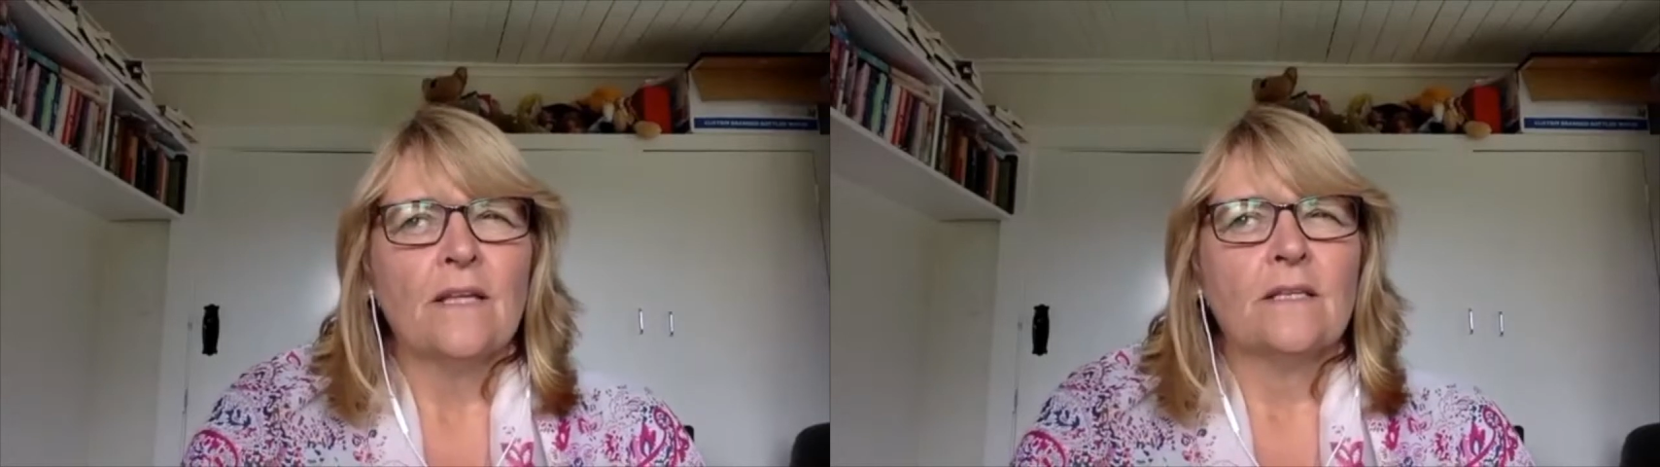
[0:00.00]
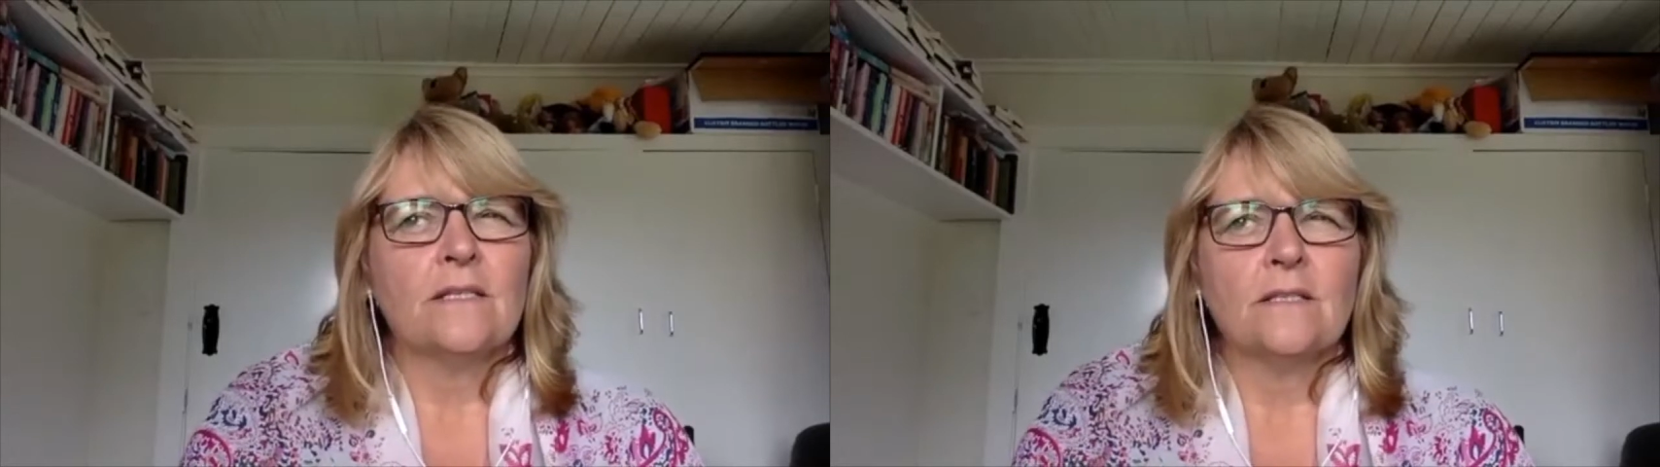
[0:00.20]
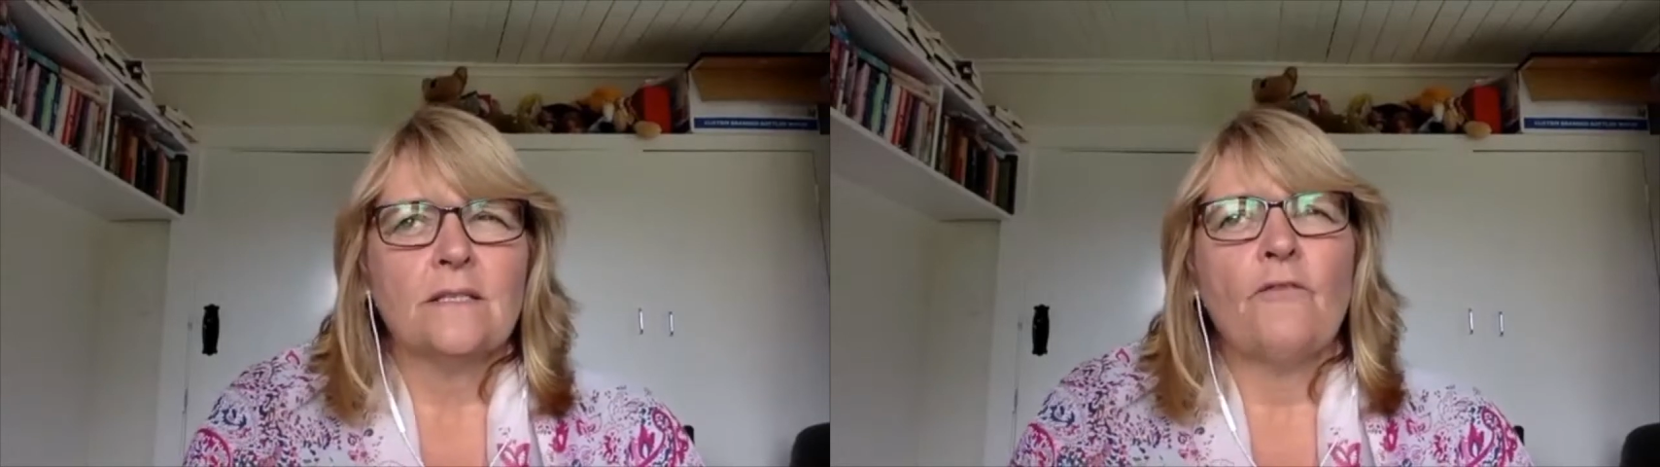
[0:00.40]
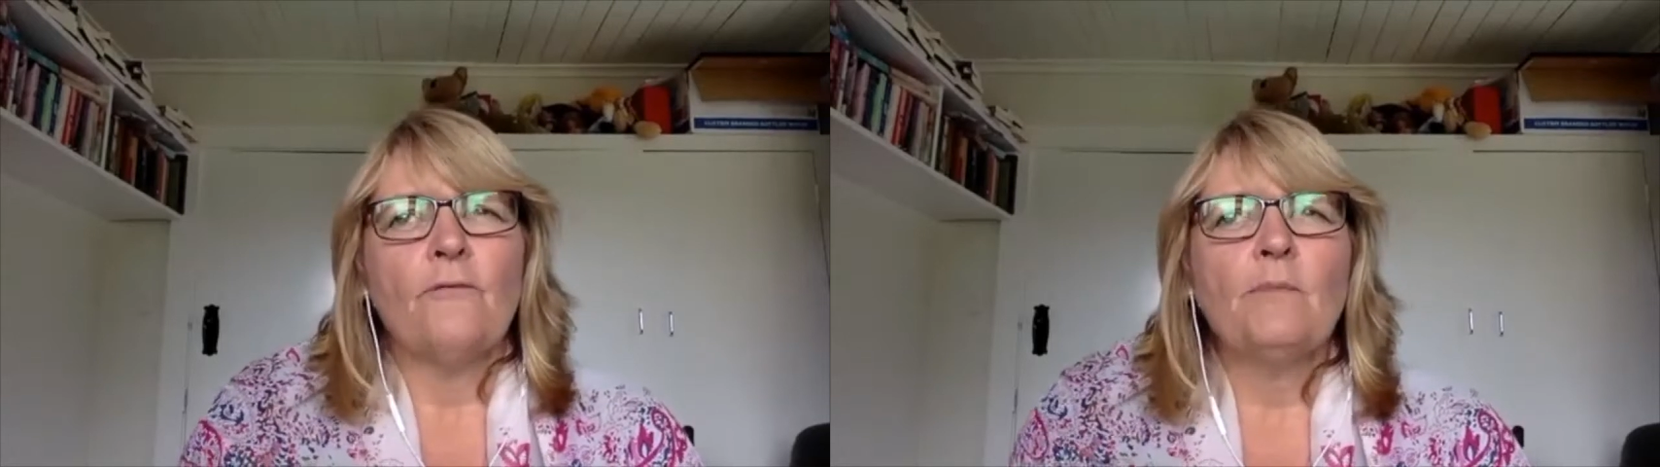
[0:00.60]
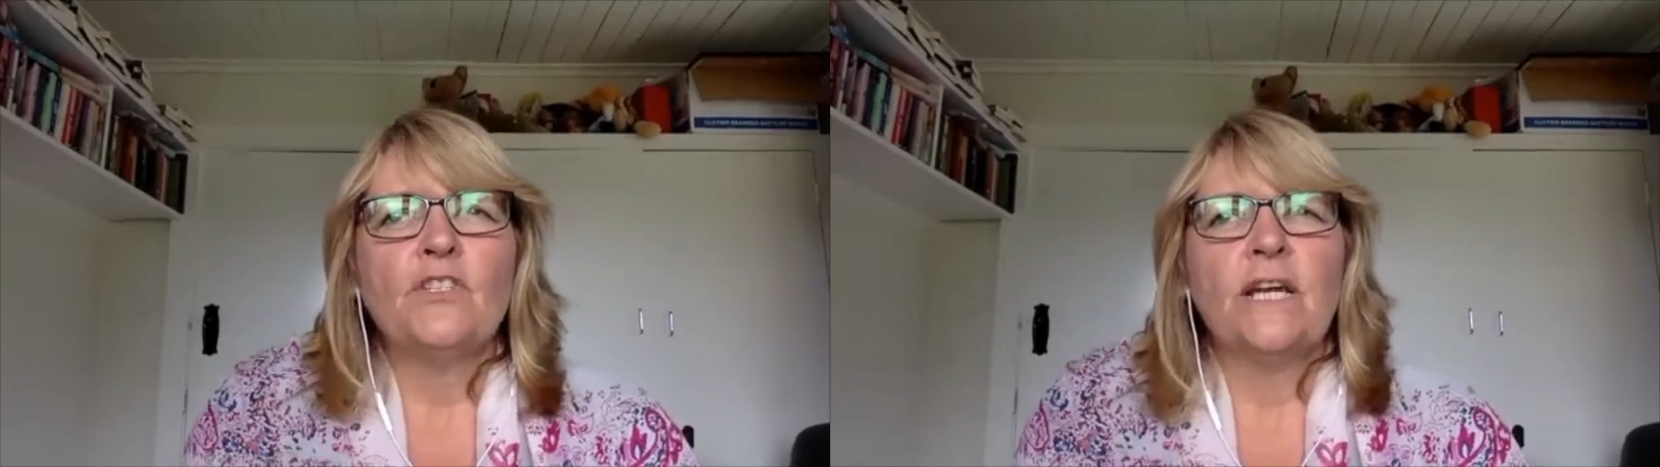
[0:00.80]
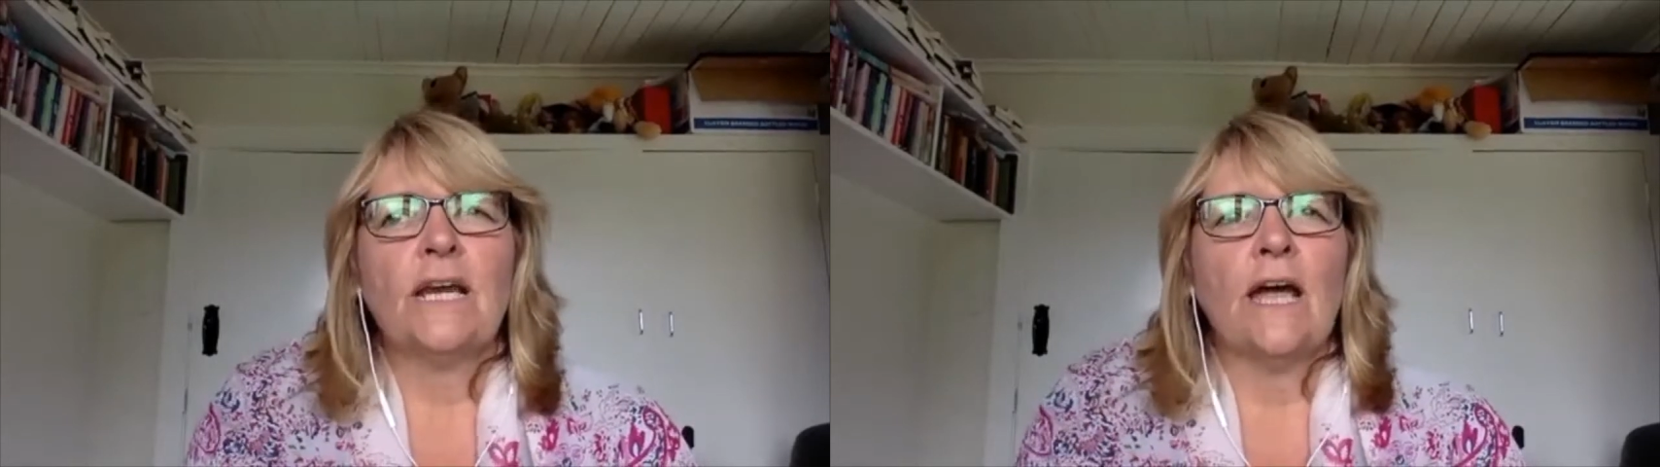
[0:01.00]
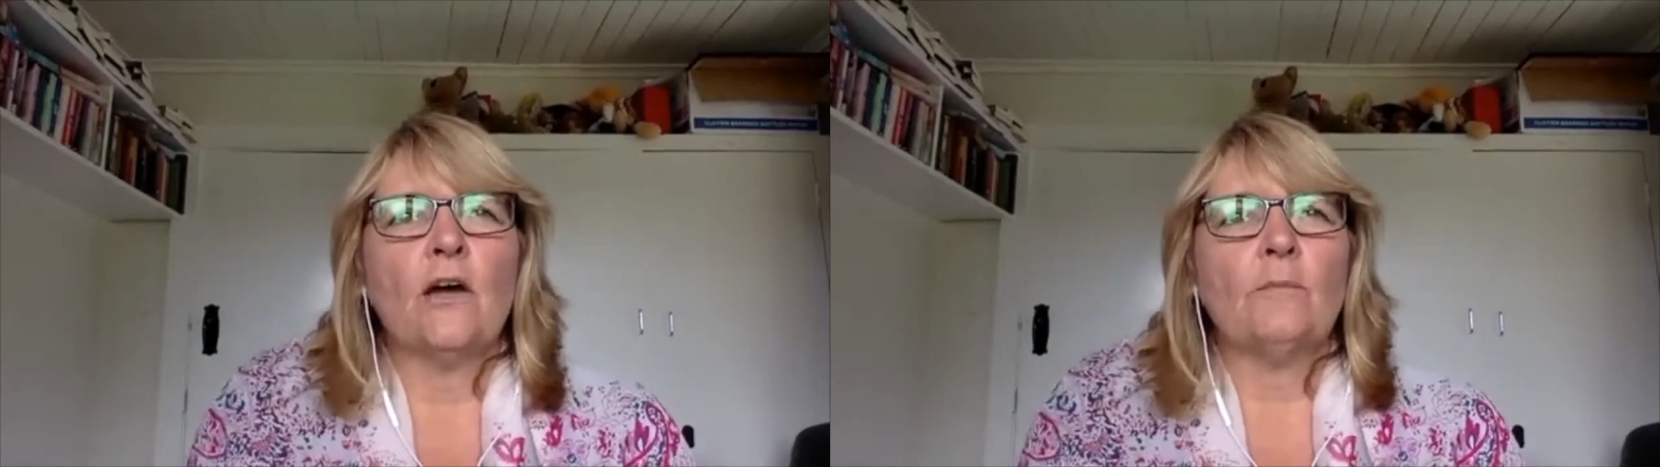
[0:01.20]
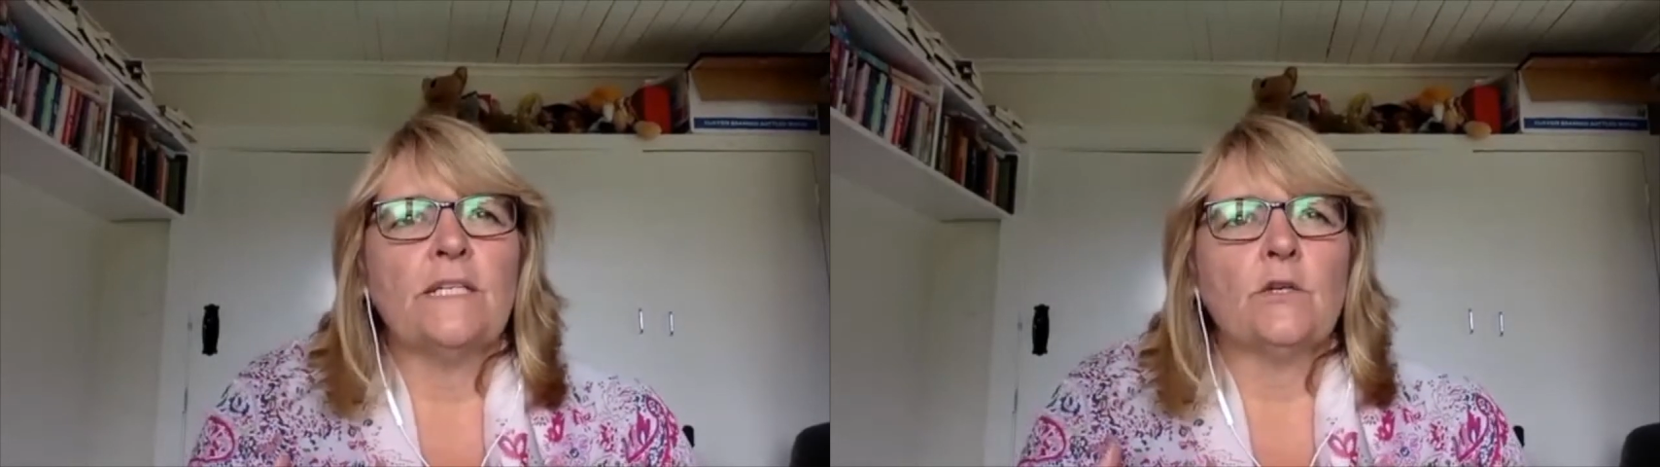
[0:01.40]
self-publishing
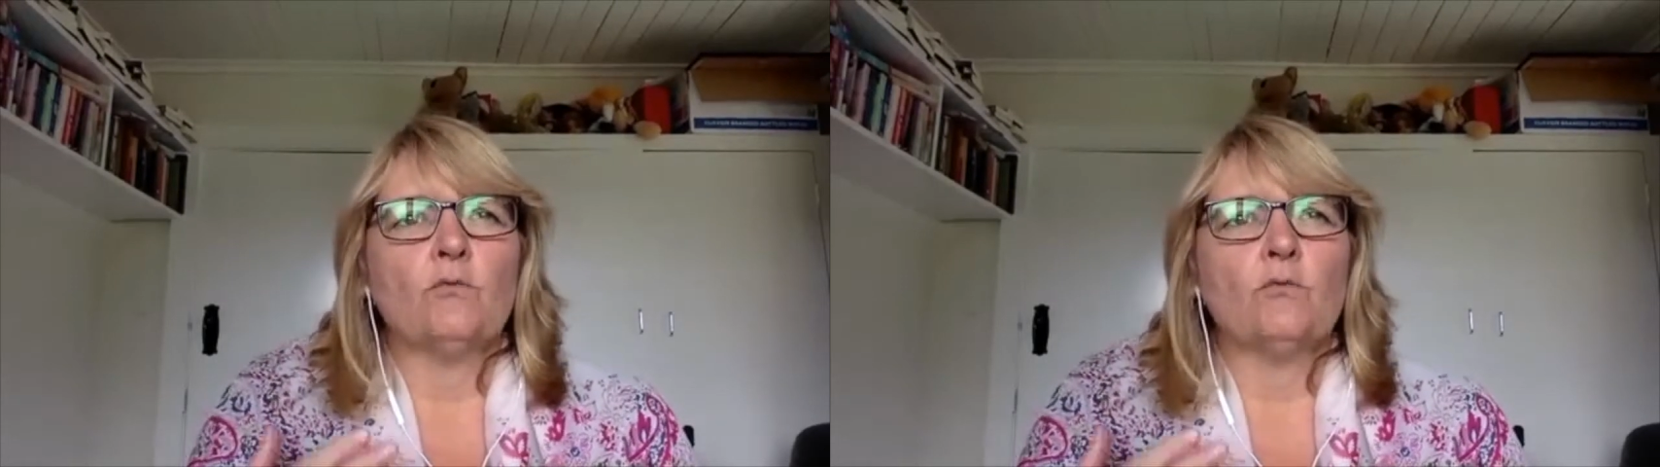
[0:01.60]
allowed me to